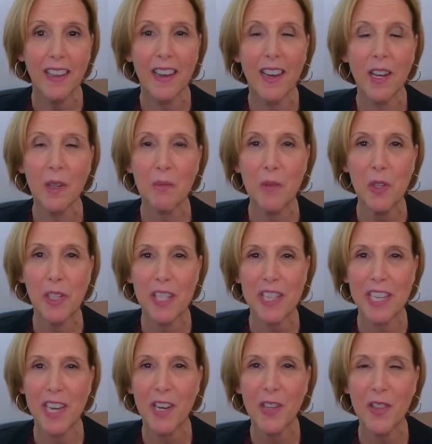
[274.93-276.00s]
You can
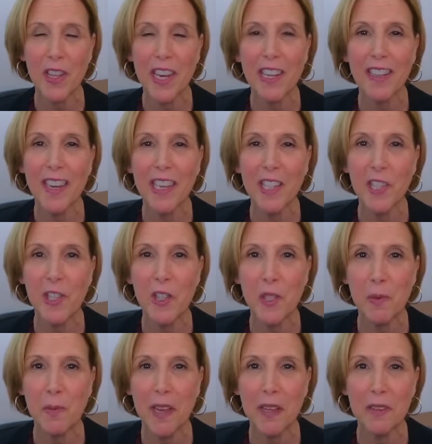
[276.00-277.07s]
tell that I
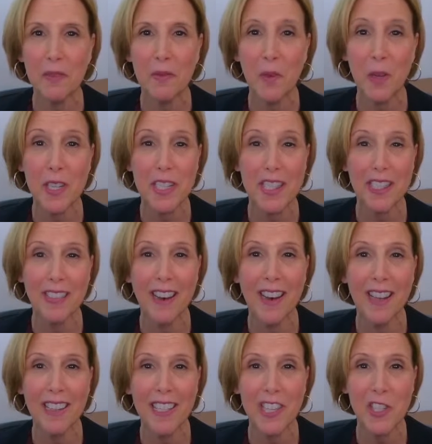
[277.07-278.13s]
used my voice a
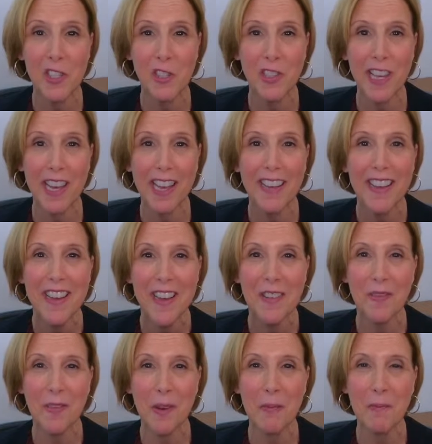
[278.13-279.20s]
lot yesterday
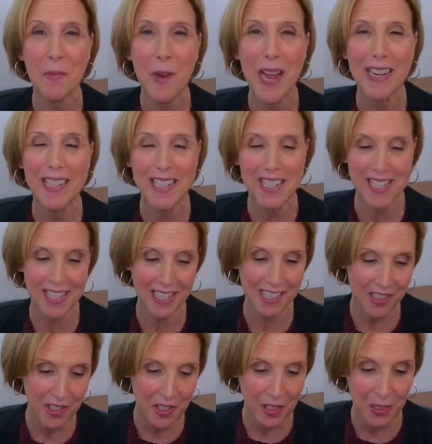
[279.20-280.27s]
from
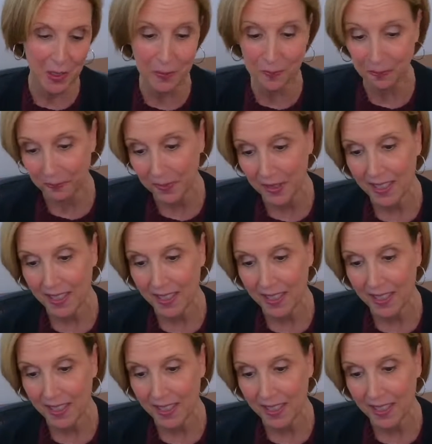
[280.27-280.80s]
practicing. So,